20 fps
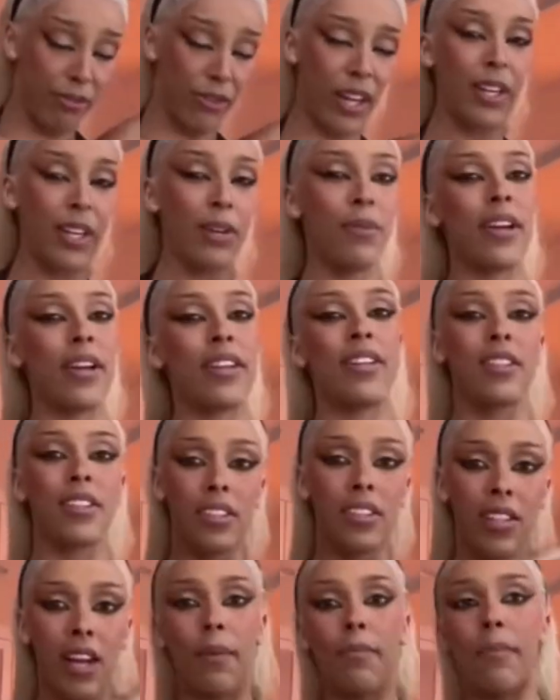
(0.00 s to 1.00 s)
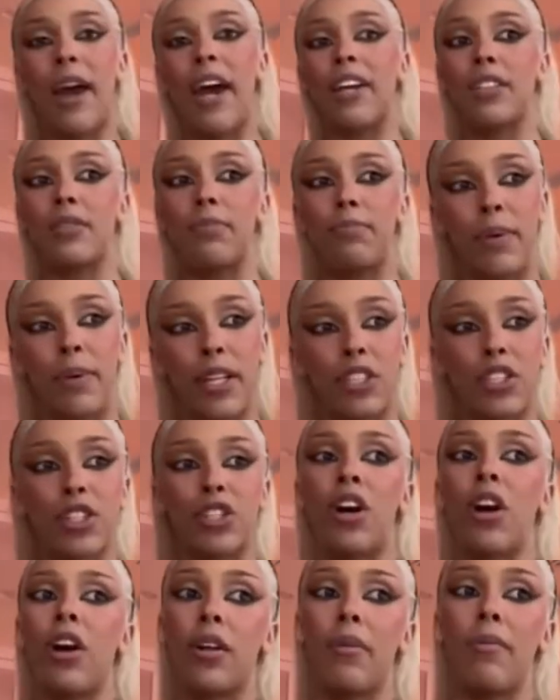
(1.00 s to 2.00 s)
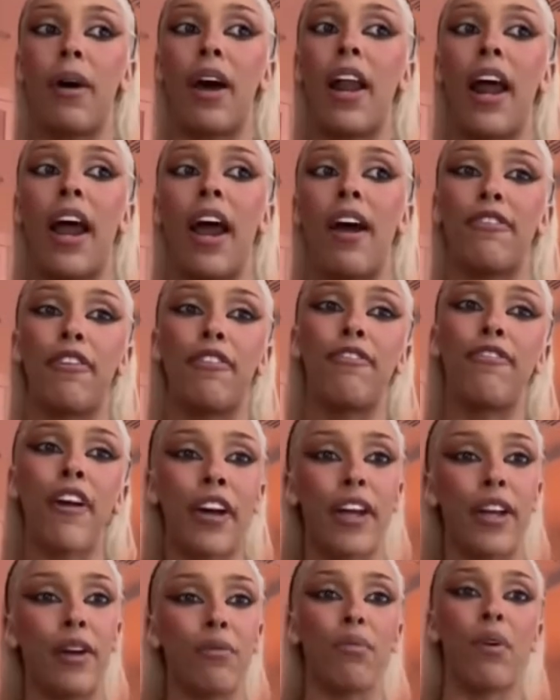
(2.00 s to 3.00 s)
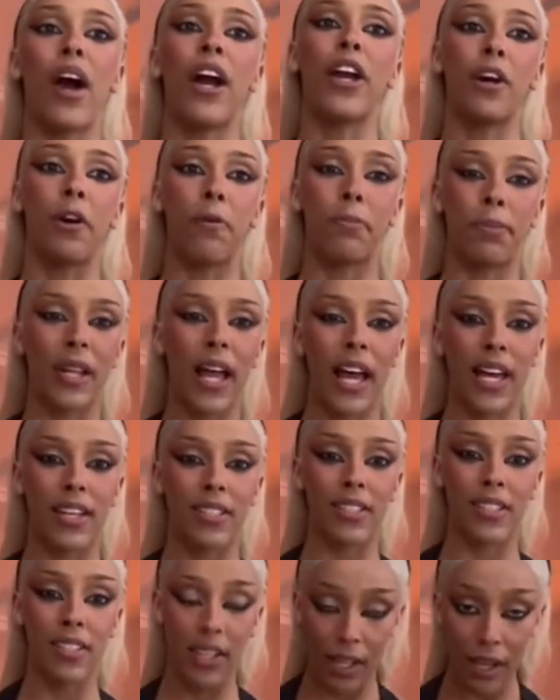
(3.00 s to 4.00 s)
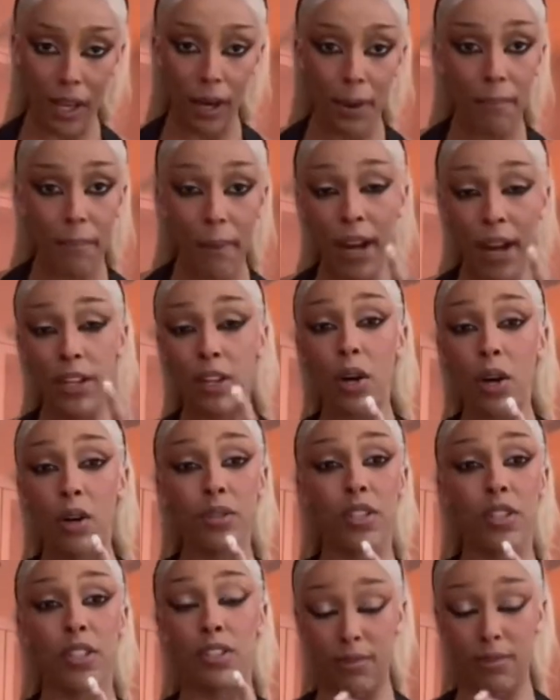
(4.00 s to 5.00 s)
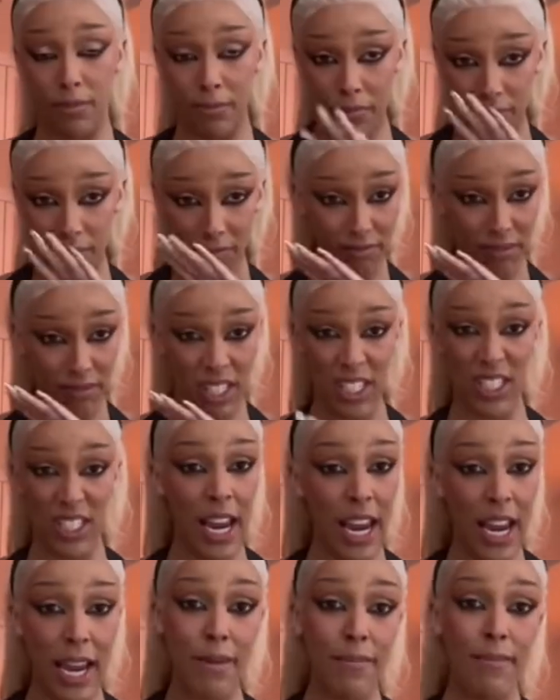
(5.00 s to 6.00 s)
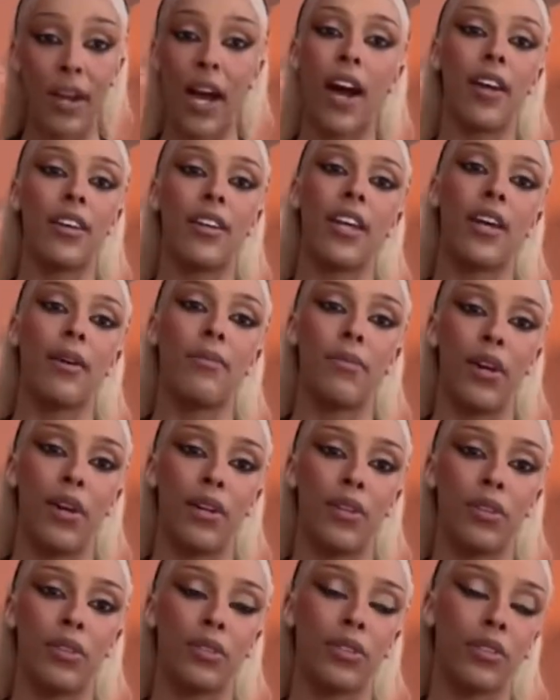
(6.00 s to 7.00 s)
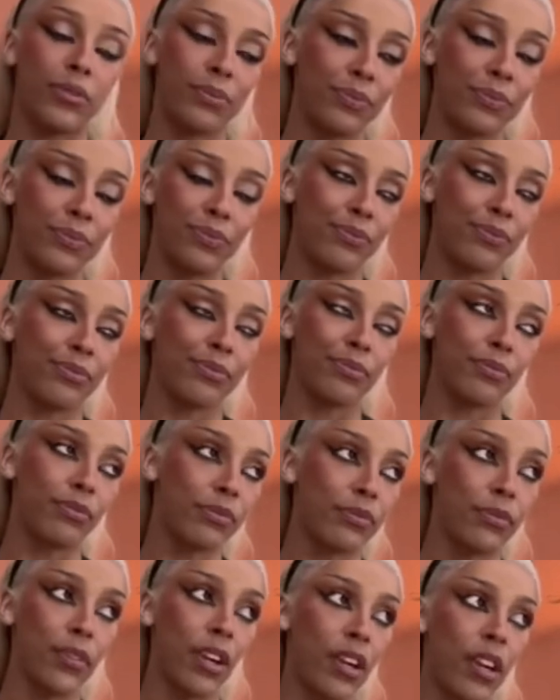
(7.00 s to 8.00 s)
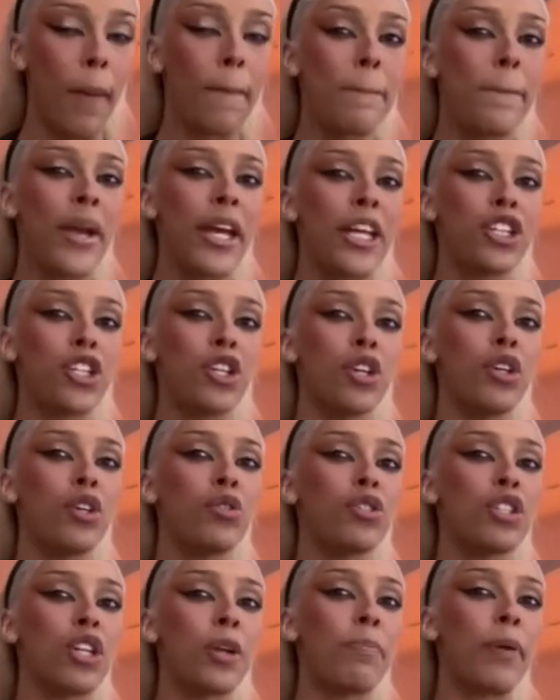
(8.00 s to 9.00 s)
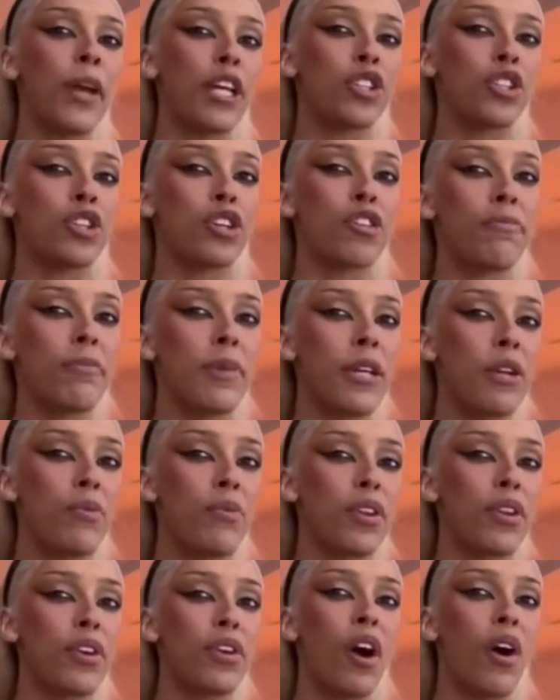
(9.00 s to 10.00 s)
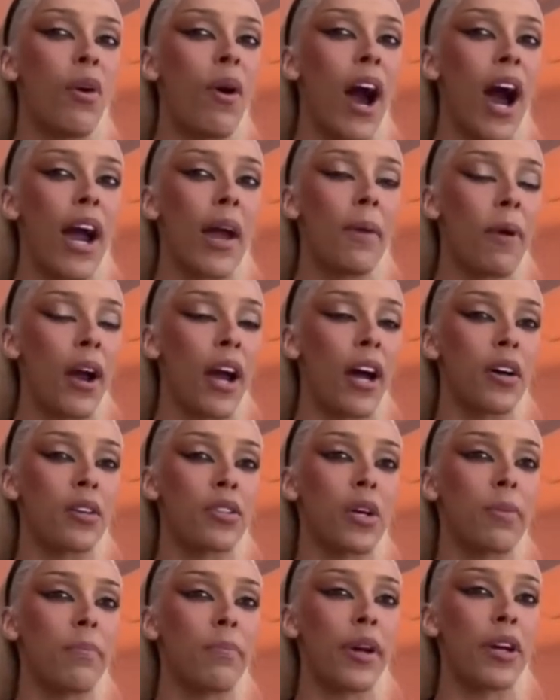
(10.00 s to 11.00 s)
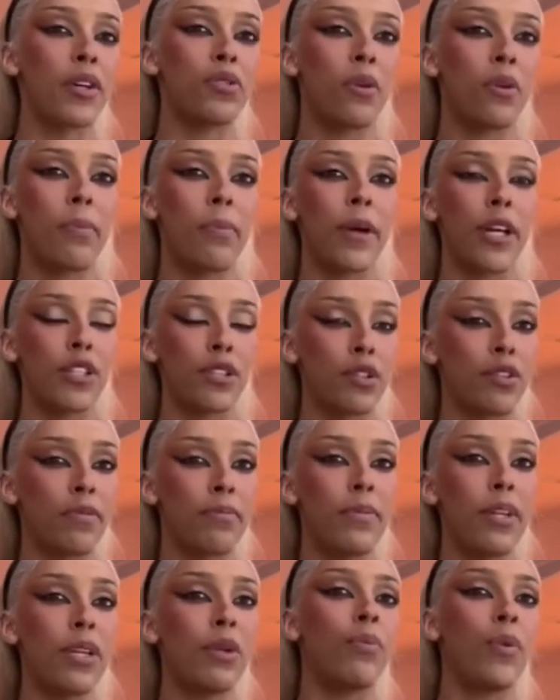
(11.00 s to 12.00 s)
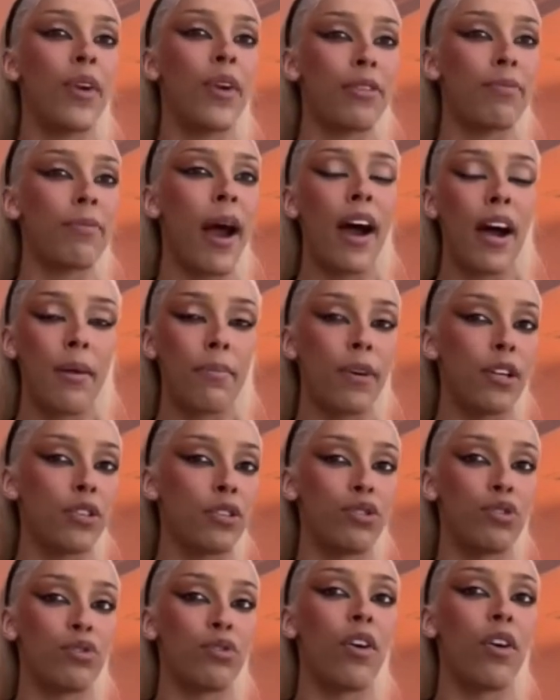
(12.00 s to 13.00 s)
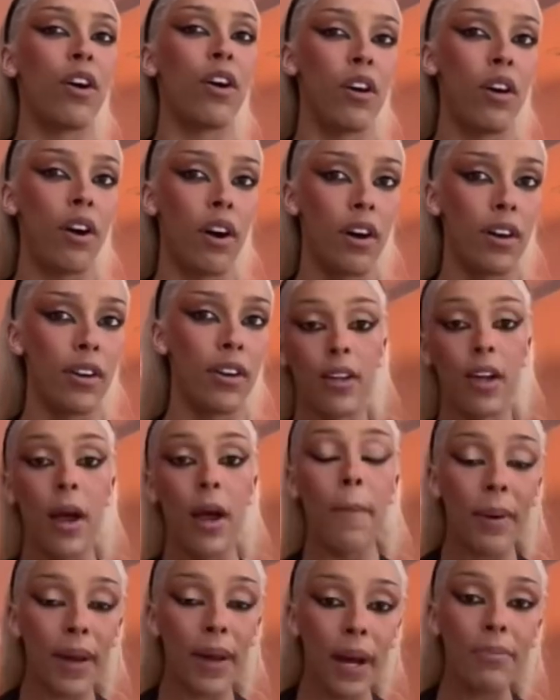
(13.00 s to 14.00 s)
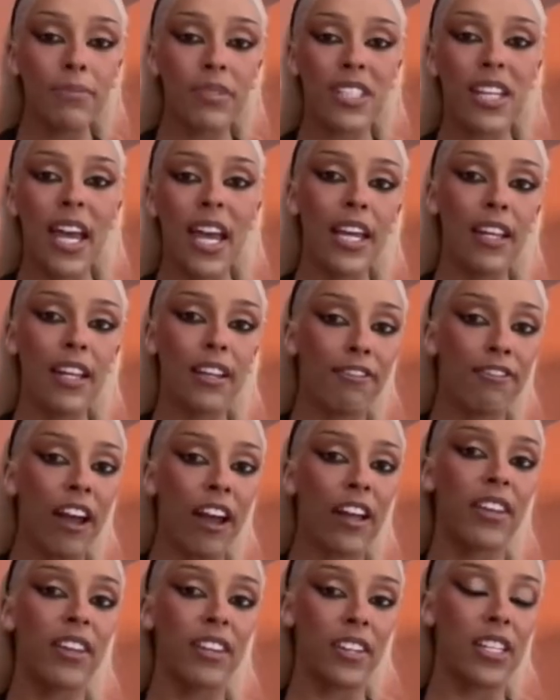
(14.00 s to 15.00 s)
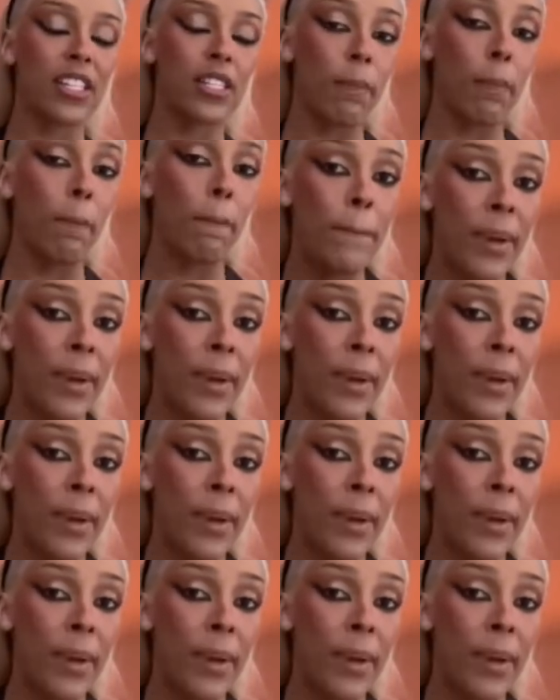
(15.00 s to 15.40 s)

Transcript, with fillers: Anyway, this dumb talking about I have a and rhinoplasty. My nose is the same goddamn nose. Bitch, you used a picture of me with no eyebrows compared to a picture of me with my eyebrows drawn on. But I'm saying the fact that this